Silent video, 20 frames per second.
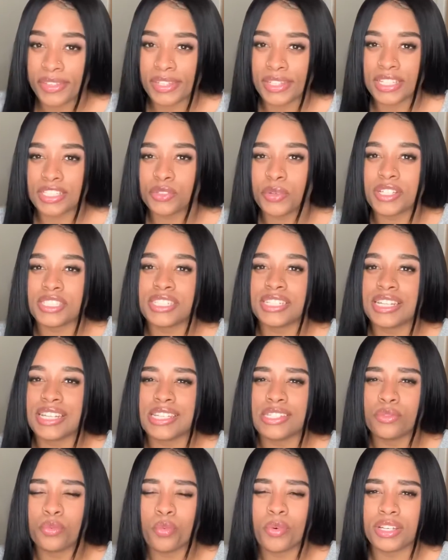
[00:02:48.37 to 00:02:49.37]
The question
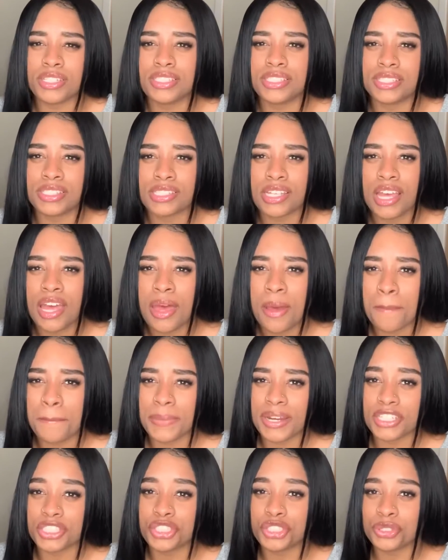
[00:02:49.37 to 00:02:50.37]
is what's
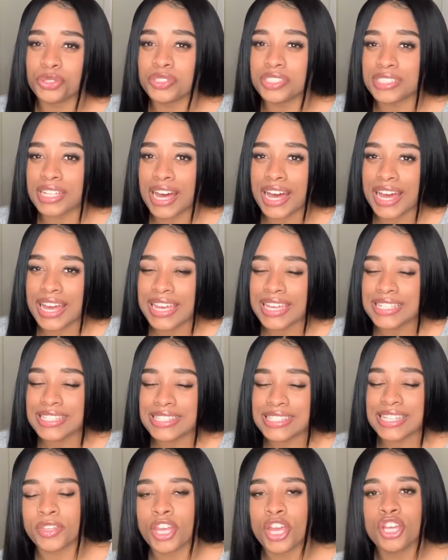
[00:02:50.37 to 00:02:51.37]
my shoe size?
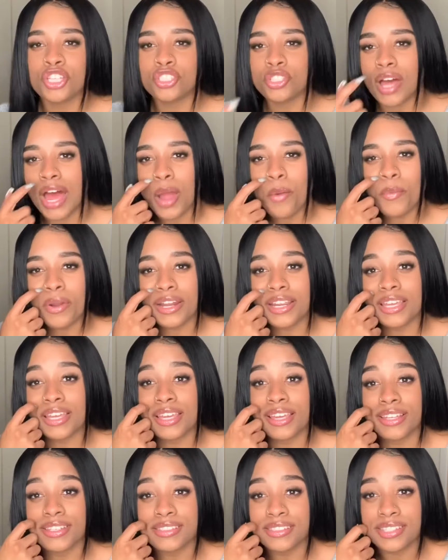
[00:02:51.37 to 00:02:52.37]
So I wear
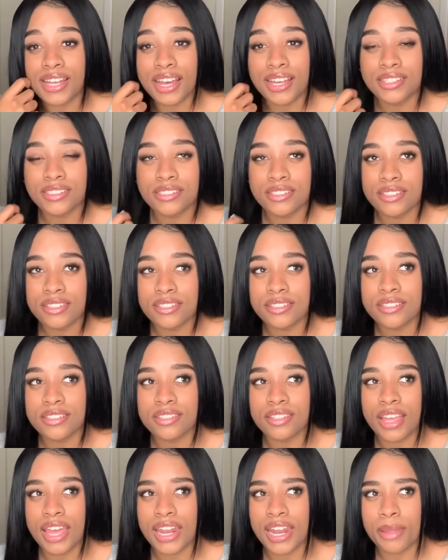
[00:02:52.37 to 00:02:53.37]
kid sizes
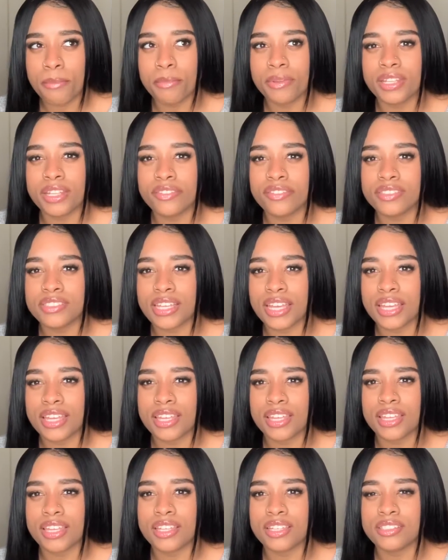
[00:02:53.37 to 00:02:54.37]
and I believe it's like
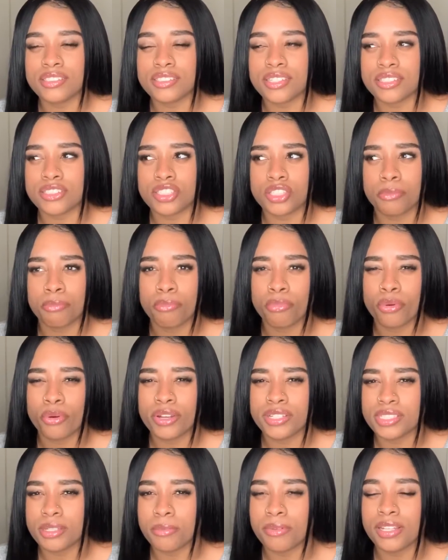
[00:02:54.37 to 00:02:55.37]
kids sizes and
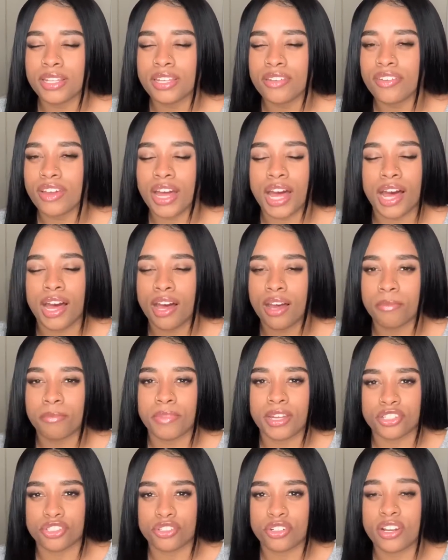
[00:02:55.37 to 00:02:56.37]
boys, I believe. I'm
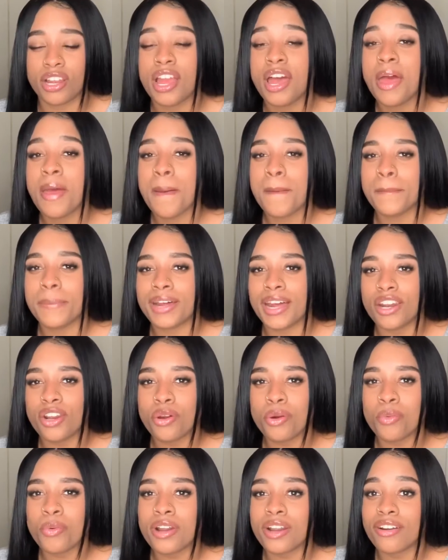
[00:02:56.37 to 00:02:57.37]
not sure. But I
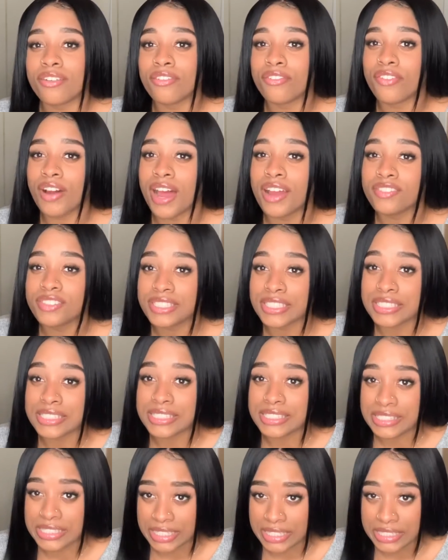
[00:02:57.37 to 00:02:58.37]
know we're a five to
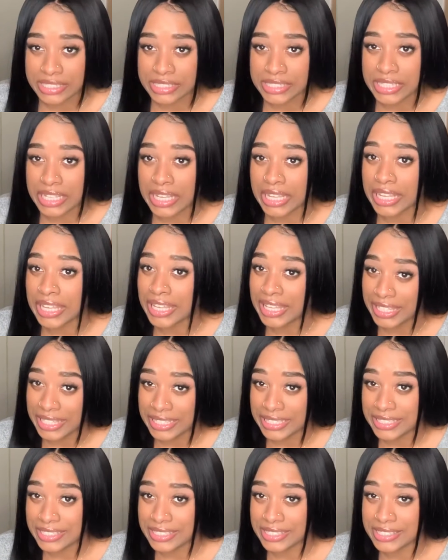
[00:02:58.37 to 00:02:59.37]
six in
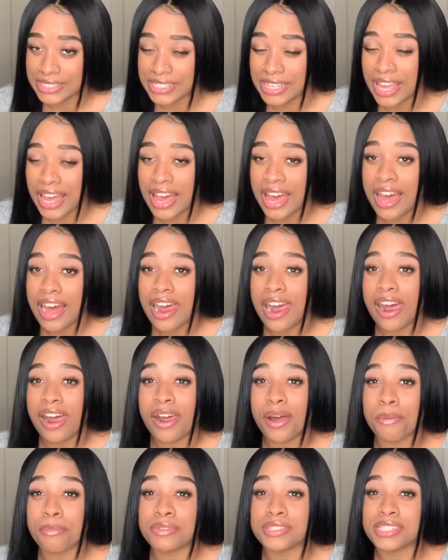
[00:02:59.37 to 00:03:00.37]
kids.
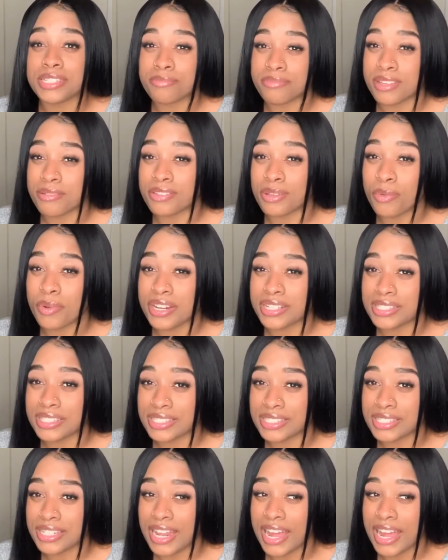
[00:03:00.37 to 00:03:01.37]
Um, sometimes I wear a
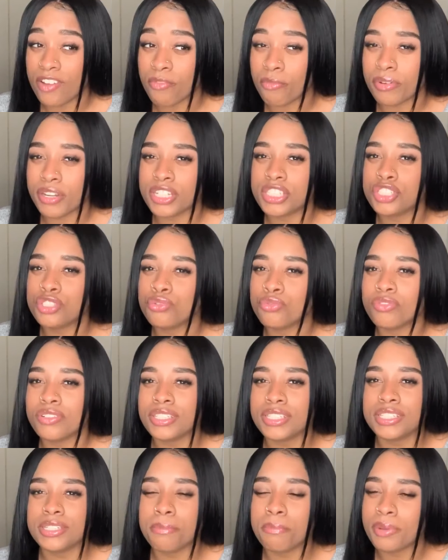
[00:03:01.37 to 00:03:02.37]
six and a but it just
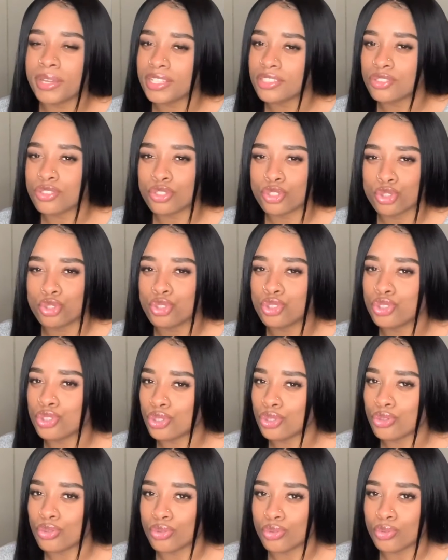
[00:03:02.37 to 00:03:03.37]
really depends on the
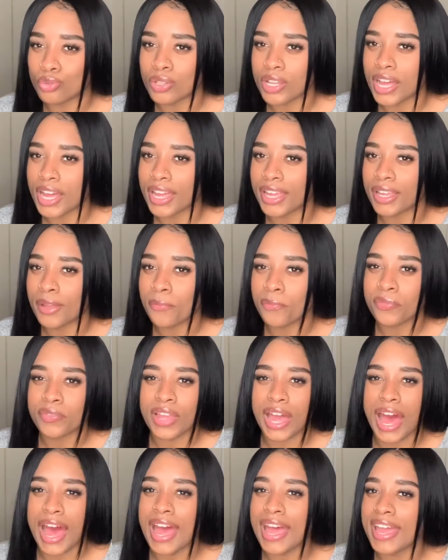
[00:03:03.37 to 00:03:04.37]
shoe. Like
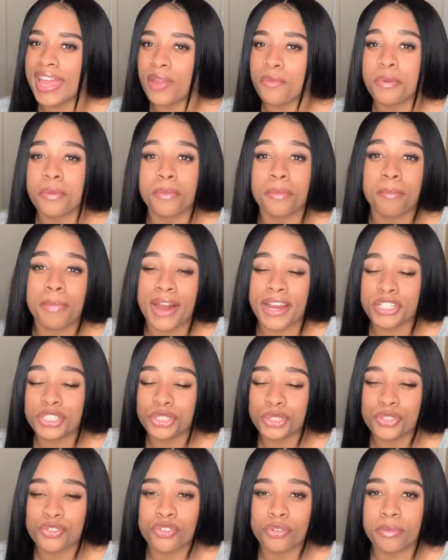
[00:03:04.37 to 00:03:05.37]
I hate people buy
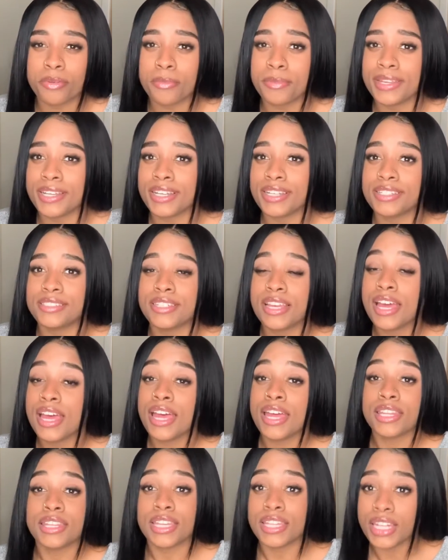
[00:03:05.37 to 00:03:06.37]
shoes for me because
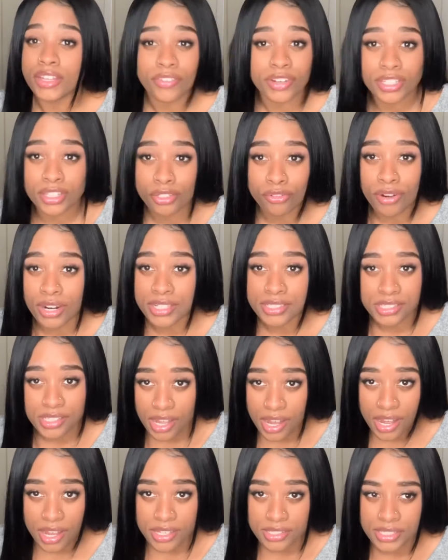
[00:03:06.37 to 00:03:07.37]
they never get the right
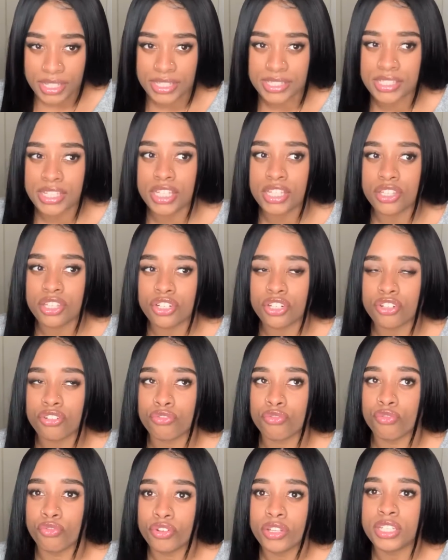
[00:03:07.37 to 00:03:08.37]
size. Like it's either
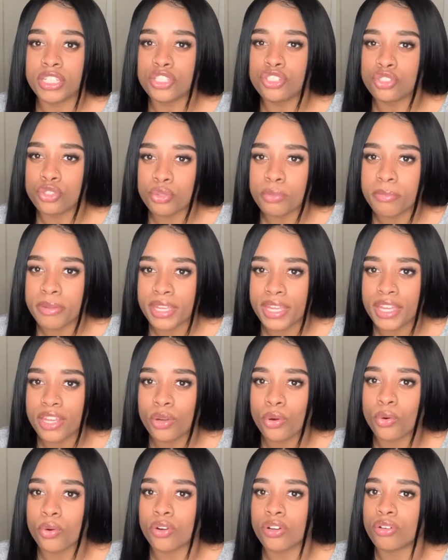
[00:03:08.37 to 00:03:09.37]
really too big
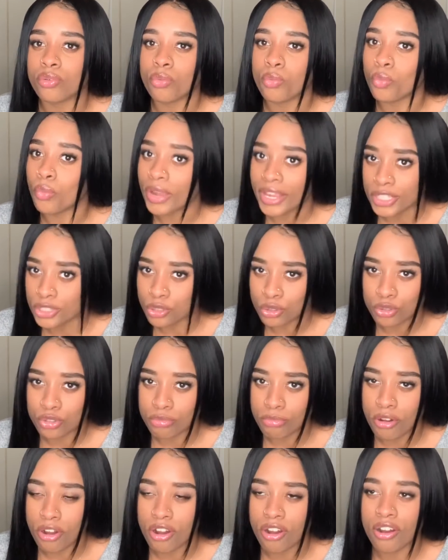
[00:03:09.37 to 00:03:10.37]
or way too
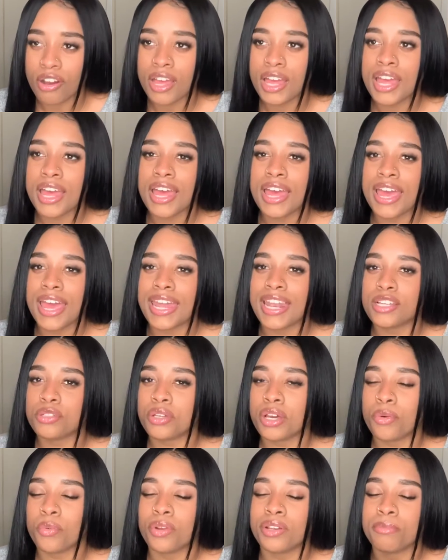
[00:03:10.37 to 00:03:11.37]
small. And that's
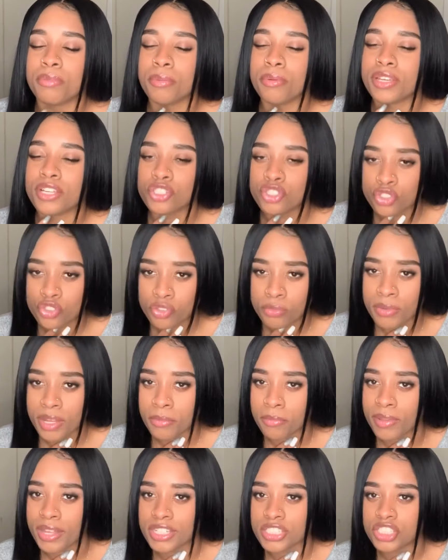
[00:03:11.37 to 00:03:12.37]
why when people get shoes for me,
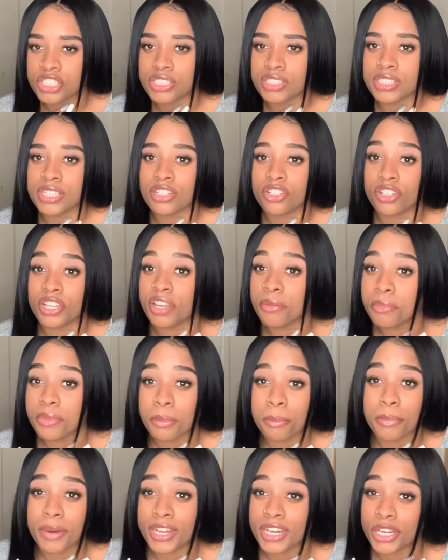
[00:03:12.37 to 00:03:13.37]
I'm like, just either give me the
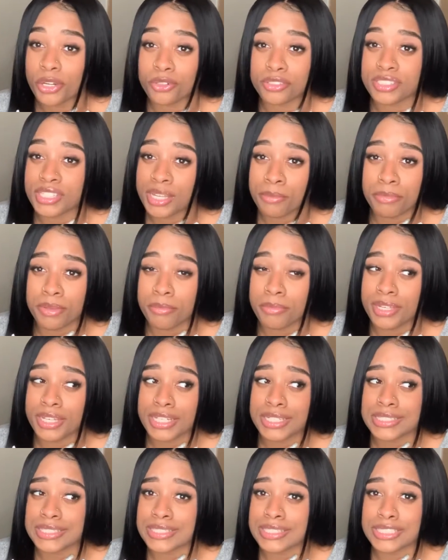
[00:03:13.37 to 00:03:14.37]
money or take me
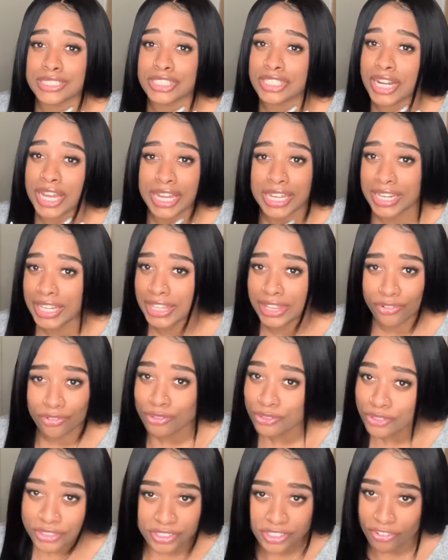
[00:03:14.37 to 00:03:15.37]
because you're not gonna get the,
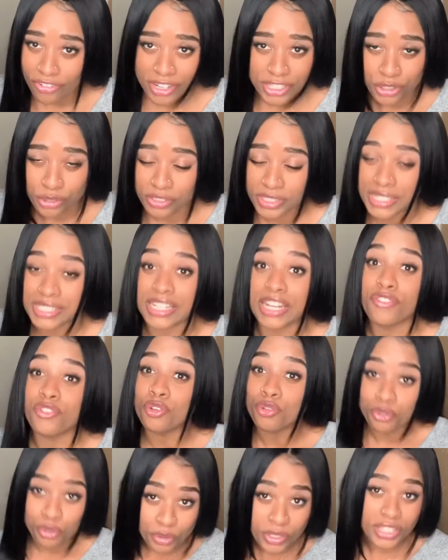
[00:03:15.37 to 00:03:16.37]
right shoe size. And if
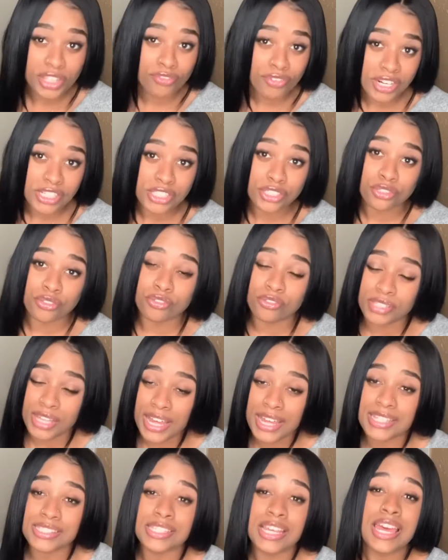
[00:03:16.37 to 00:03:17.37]
you do get the right shoe
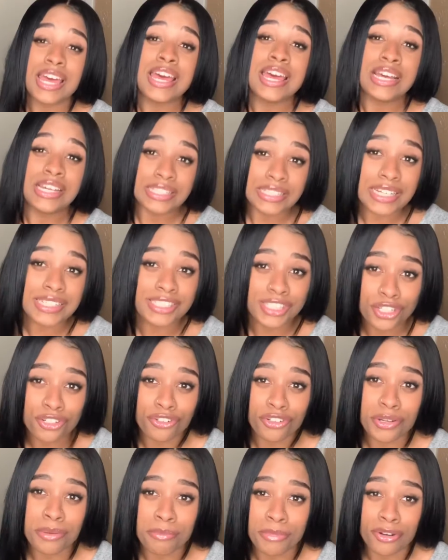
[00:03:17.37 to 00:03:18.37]
size, that's
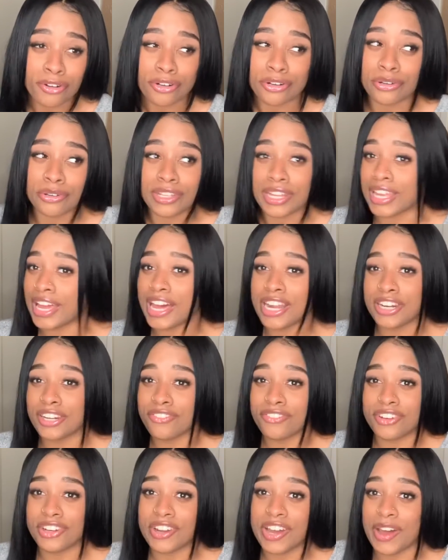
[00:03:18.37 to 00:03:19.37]
literally a miracle. Like I don't
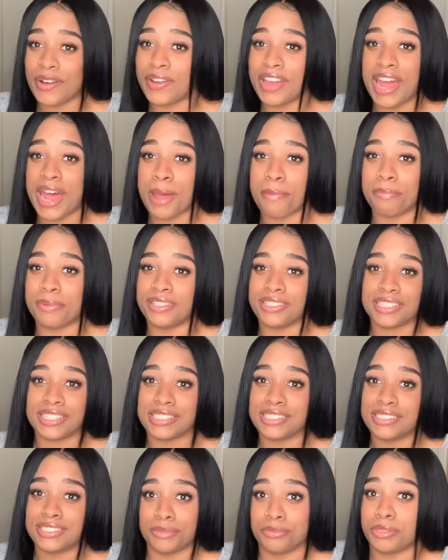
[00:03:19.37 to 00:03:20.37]
even know how it happens
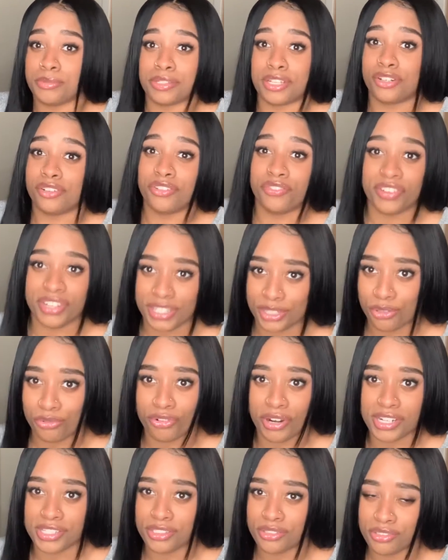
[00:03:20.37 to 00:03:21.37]
because sometimes I don't even get the
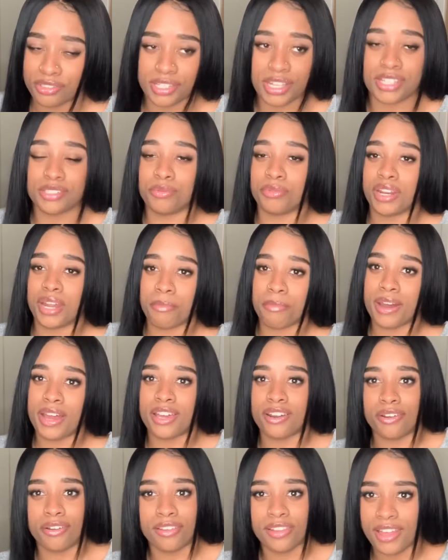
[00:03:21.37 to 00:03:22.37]
right shoe size when I buy
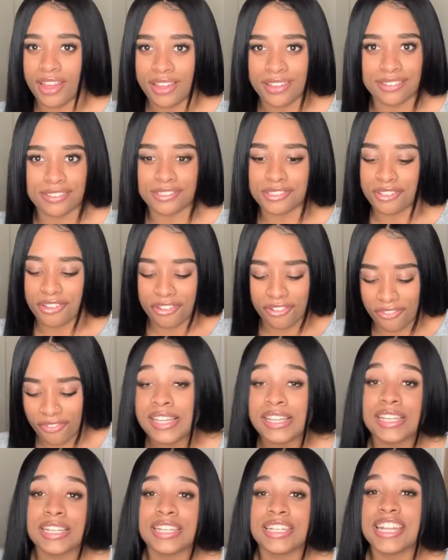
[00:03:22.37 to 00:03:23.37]
it online. So
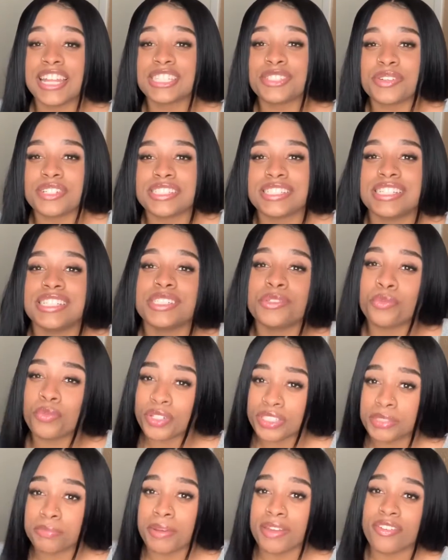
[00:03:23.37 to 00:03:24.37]
Next question is,
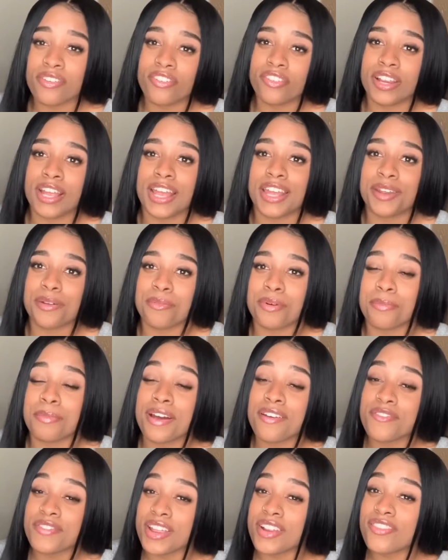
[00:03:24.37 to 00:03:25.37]
what's my favorite animal? My
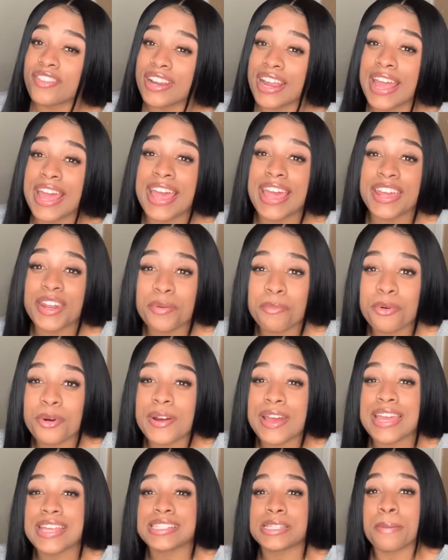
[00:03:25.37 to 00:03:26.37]
favorite animal
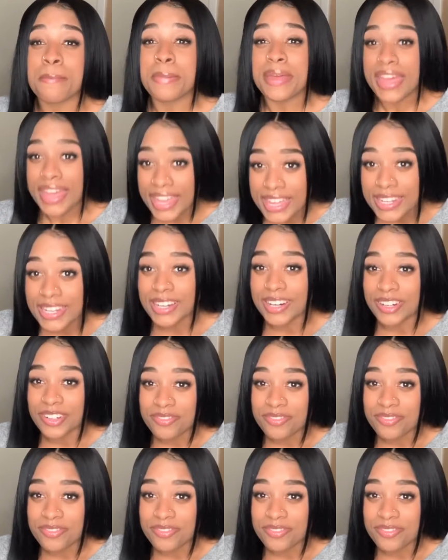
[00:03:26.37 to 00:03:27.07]
is a panda.